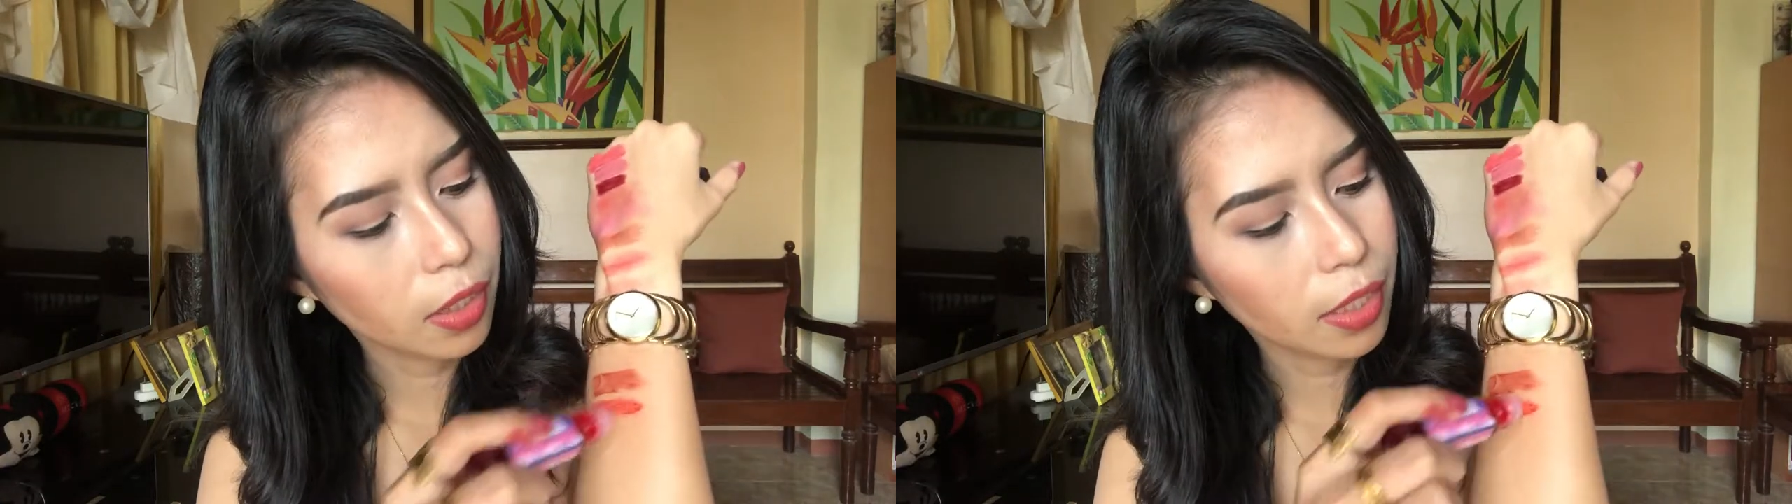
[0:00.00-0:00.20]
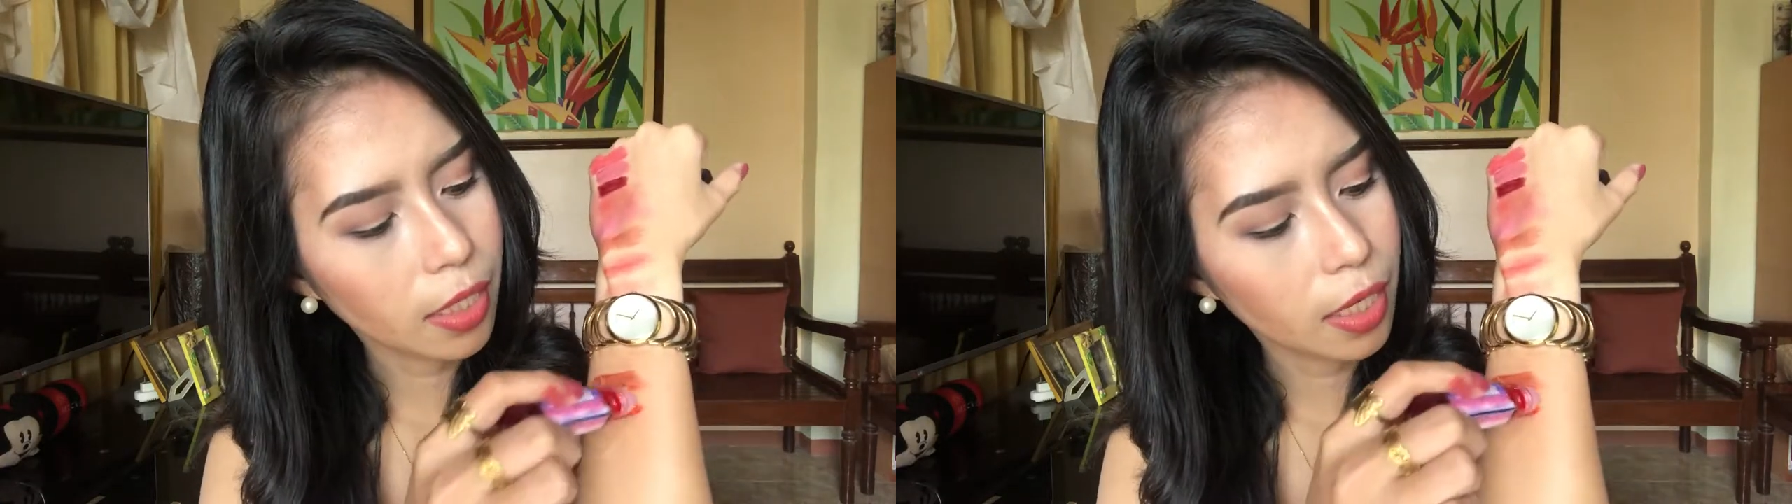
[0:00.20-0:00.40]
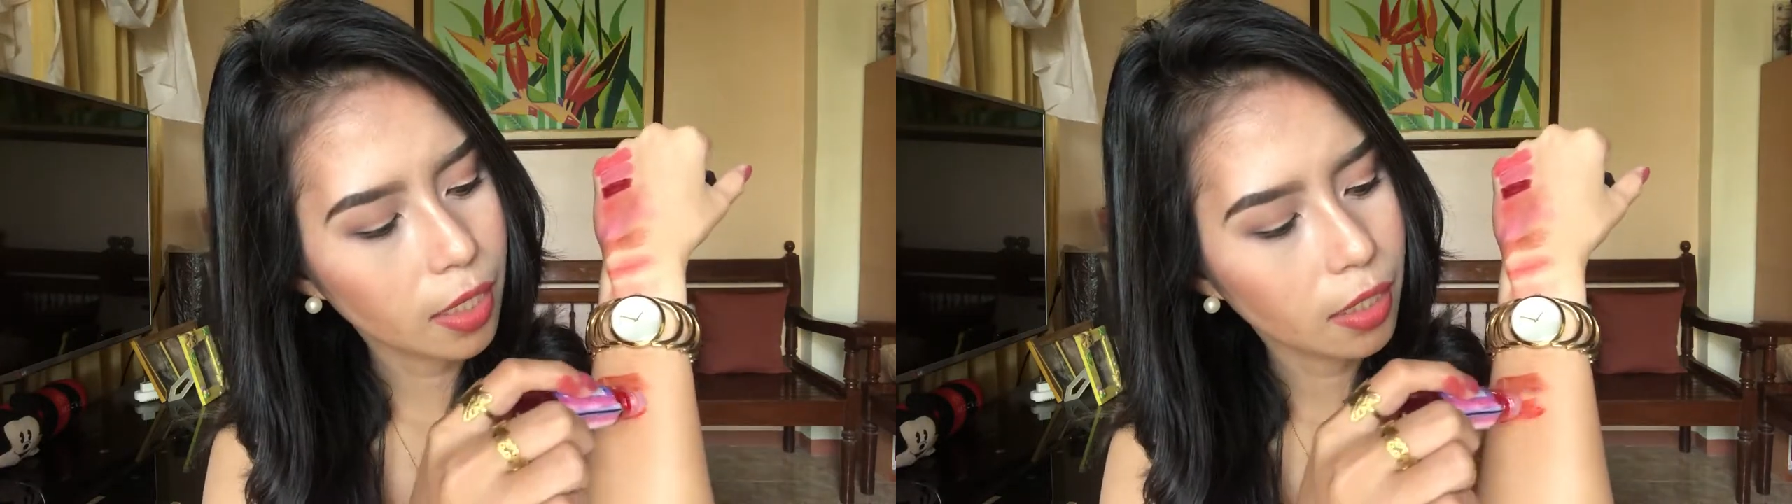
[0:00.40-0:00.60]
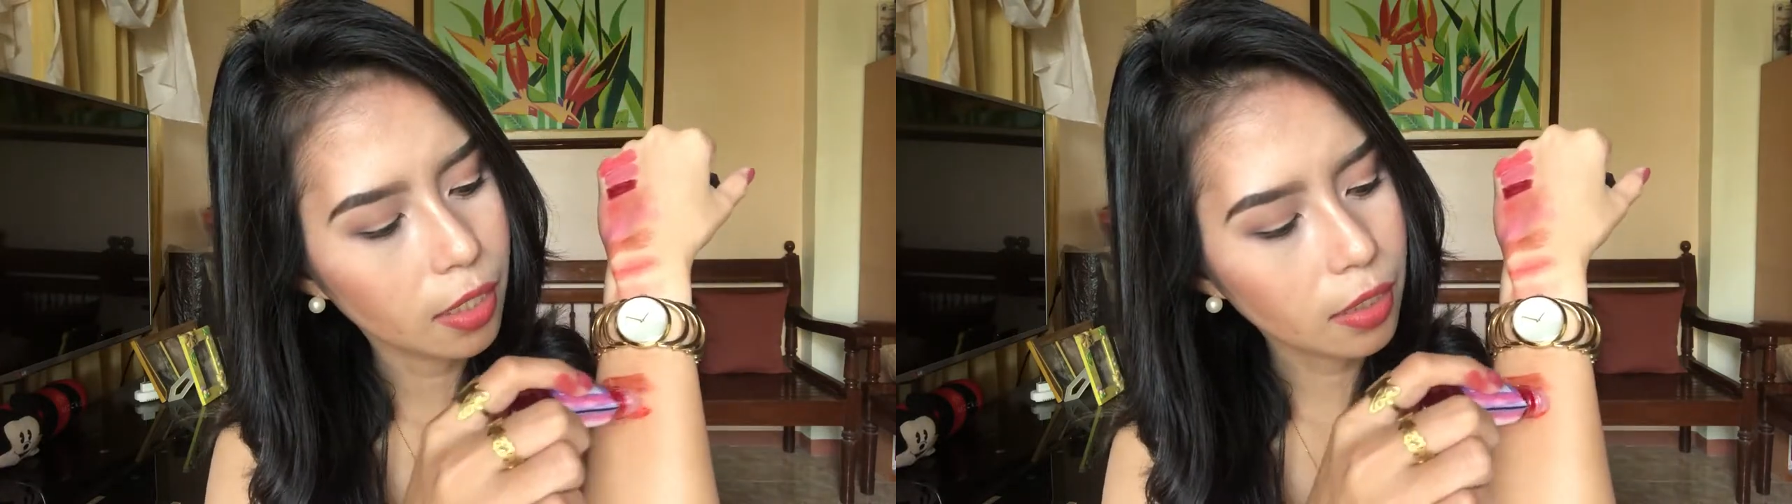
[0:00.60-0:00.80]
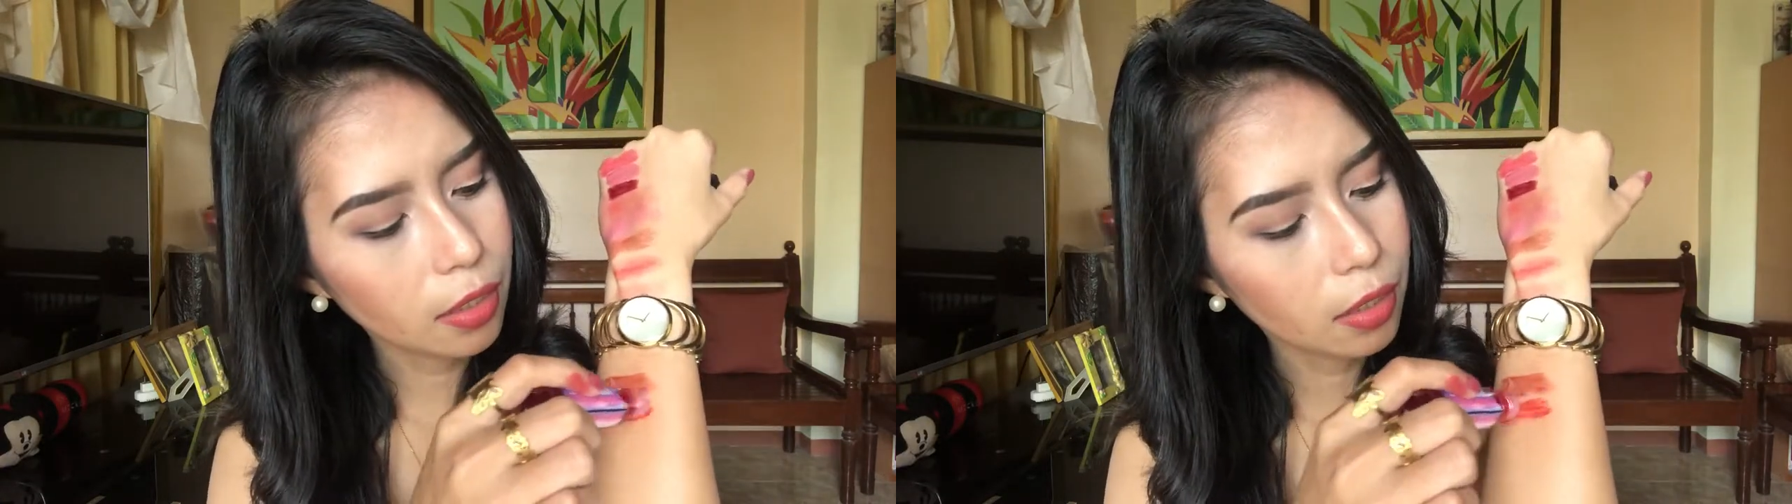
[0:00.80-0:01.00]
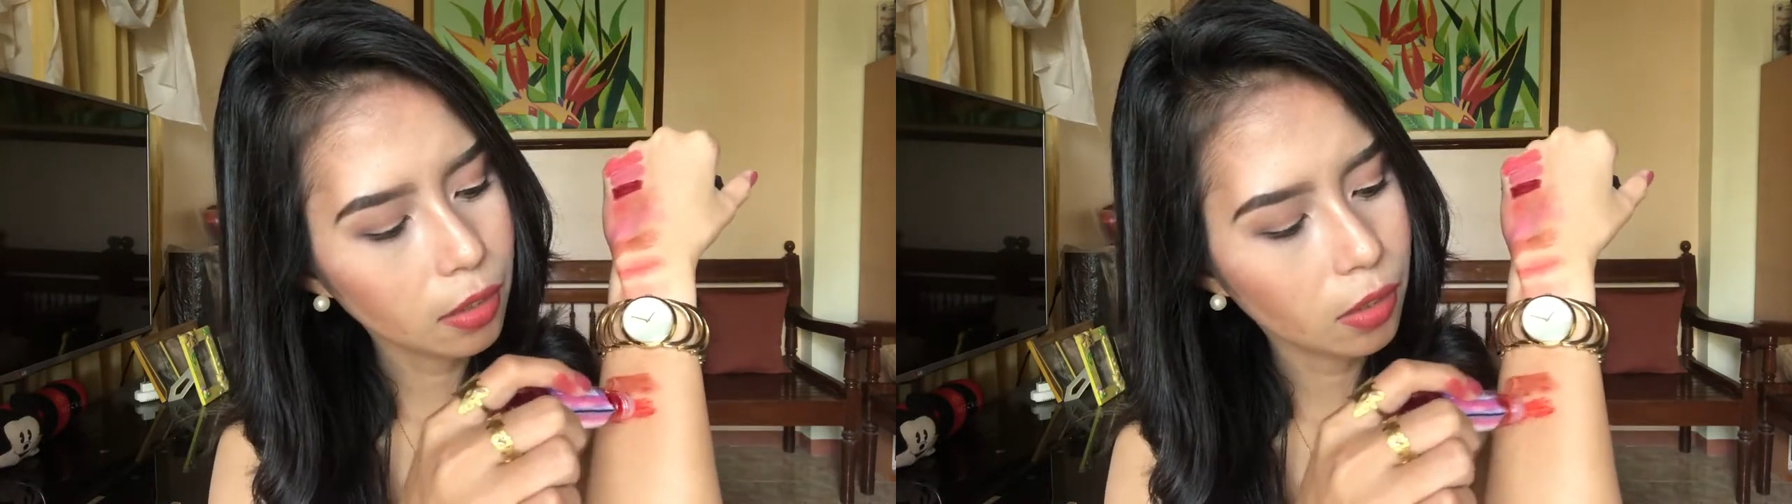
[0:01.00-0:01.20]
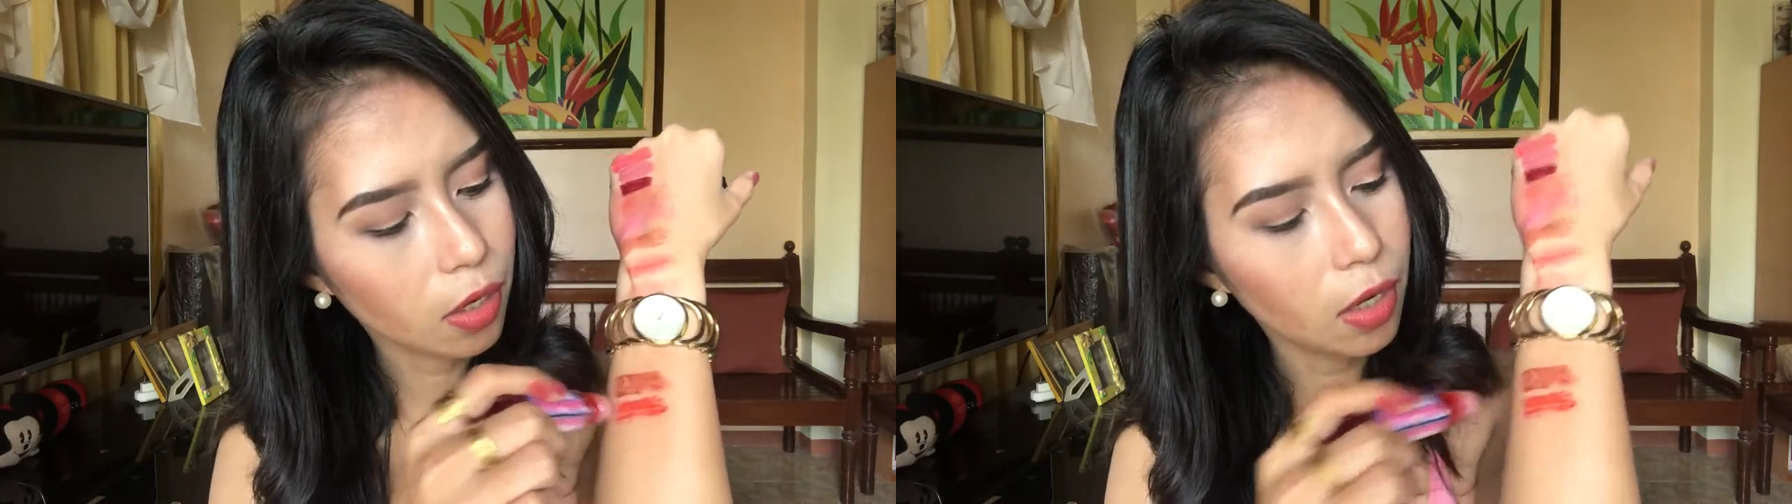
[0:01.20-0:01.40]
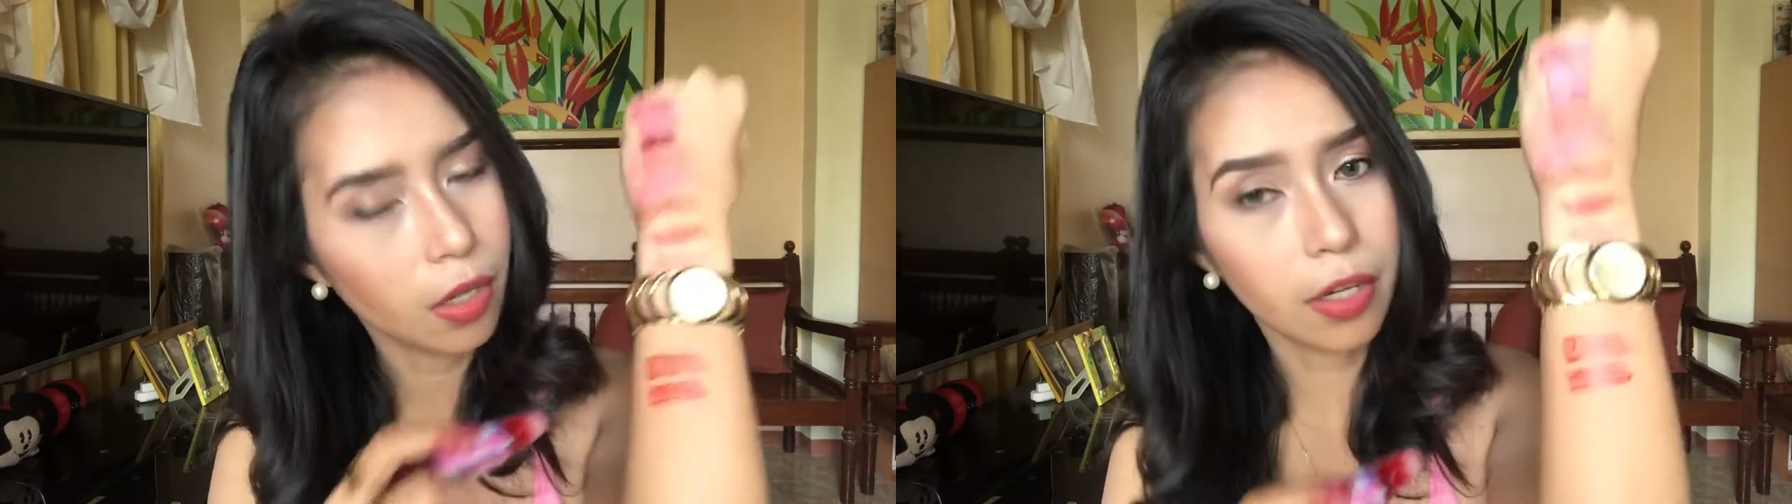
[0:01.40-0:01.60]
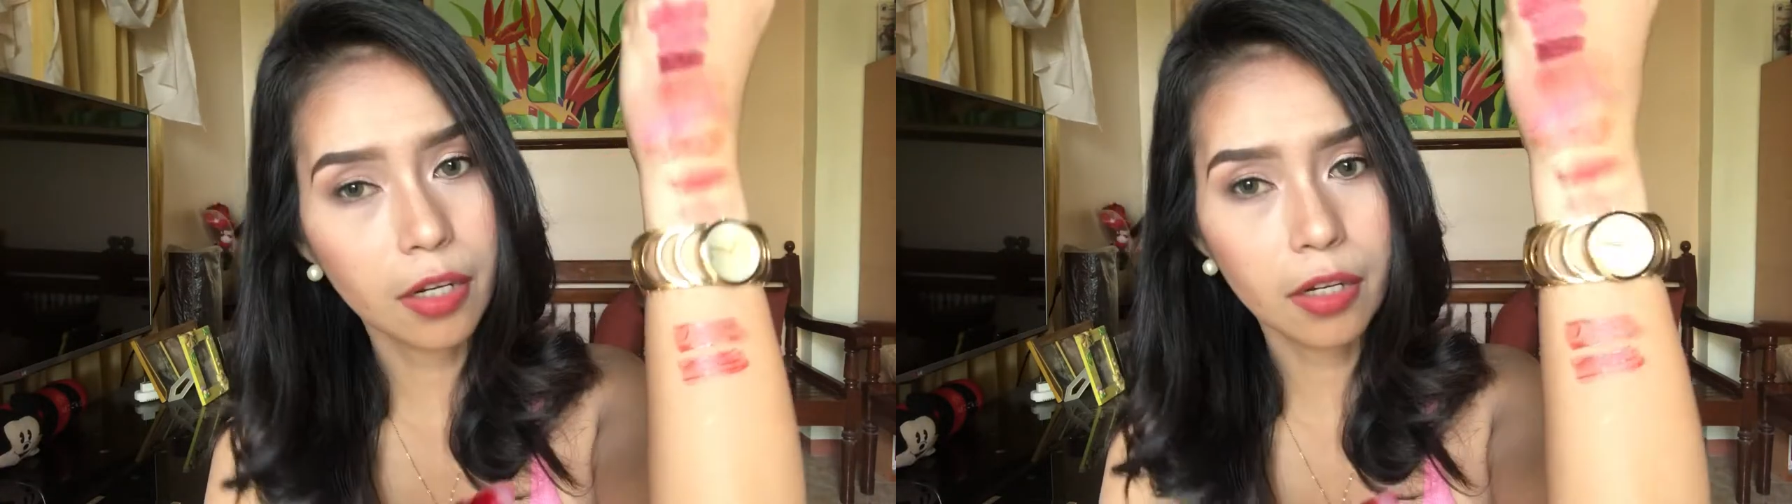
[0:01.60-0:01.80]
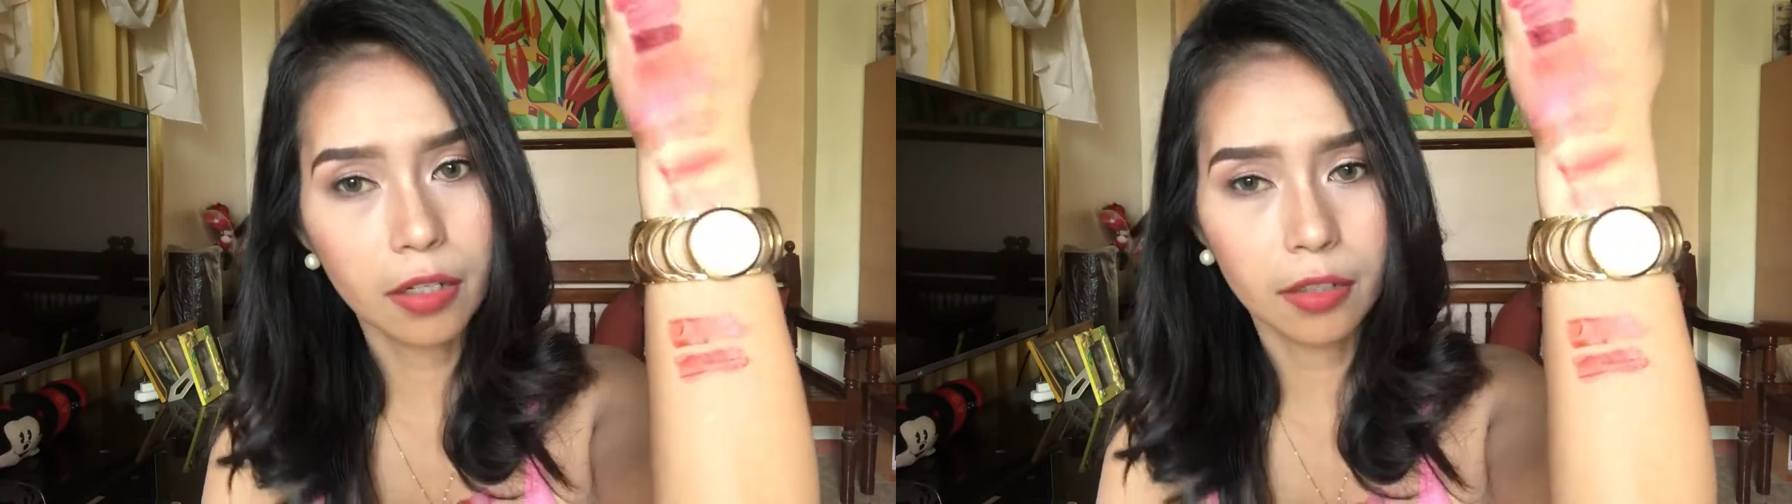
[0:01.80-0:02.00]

kanyang color.